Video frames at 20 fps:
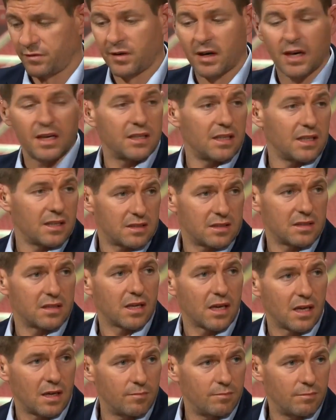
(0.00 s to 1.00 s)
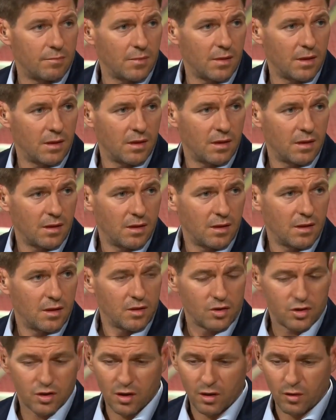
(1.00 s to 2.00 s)
to Friday into the game.
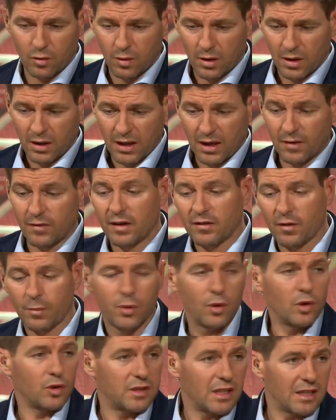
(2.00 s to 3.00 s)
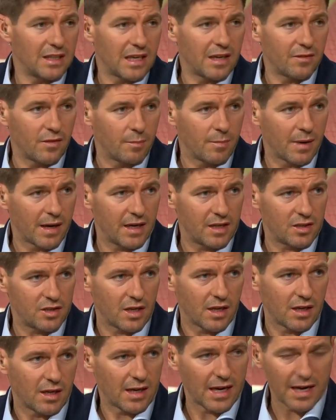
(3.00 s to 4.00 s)
So if Liverpool didn't have a
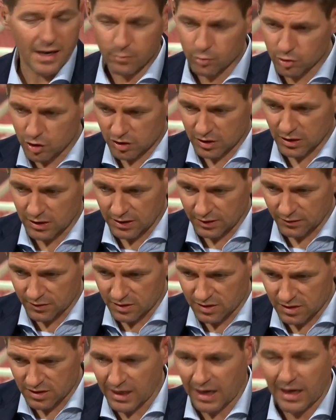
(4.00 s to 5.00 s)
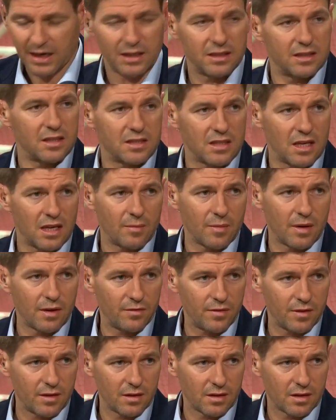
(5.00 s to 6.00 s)
manager, I would still give exactly the same
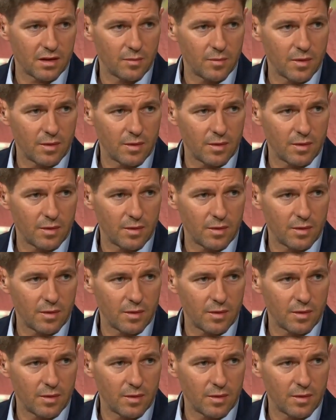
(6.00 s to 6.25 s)
effort and